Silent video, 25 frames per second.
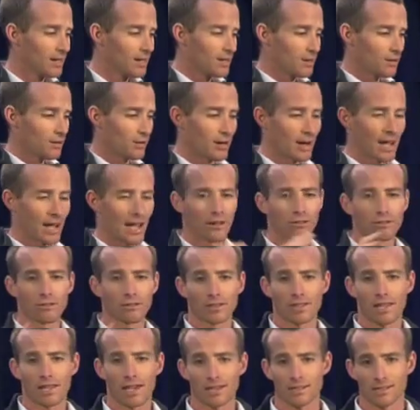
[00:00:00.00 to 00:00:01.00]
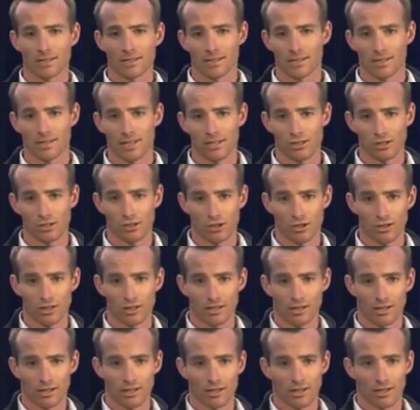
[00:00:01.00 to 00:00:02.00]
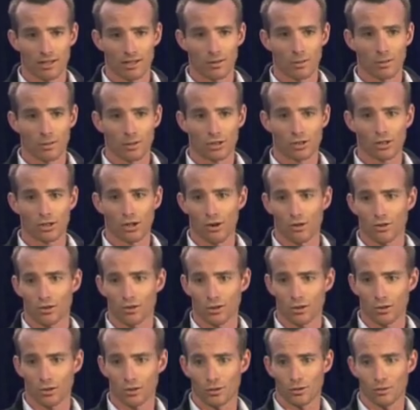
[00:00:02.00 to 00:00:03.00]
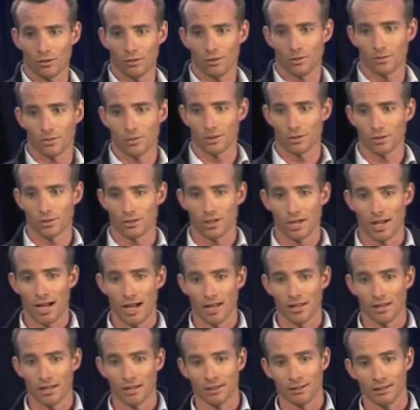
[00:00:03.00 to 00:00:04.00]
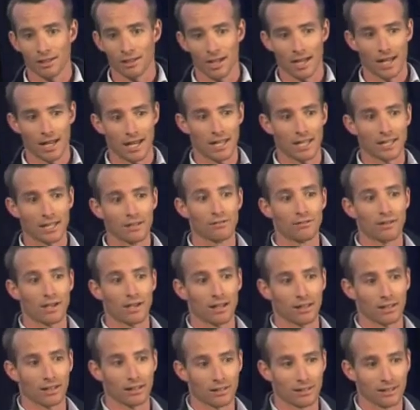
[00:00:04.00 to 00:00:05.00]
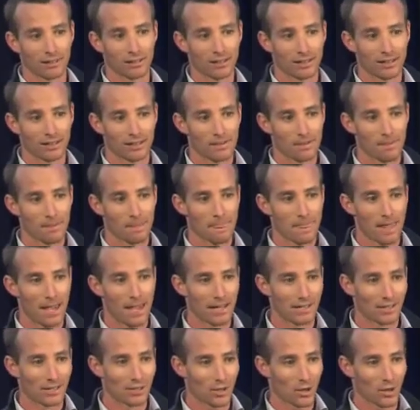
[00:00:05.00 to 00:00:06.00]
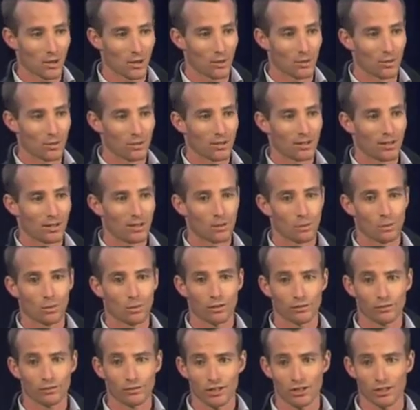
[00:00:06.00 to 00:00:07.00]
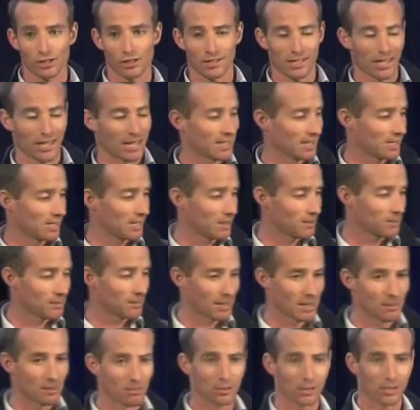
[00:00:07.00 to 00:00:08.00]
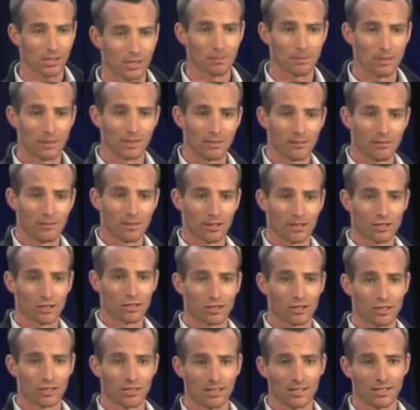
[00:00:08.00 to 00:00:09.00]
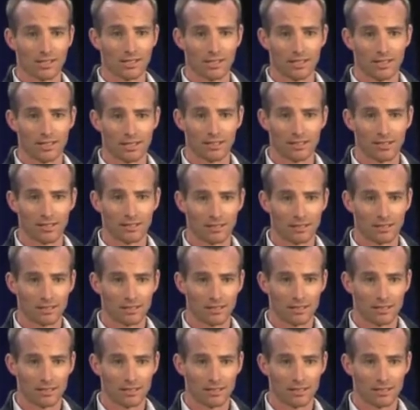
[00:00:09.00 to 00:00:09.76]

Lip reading: There are 100,000 T-shirts which are invalid, and so World Vision takes them and puts them into villages in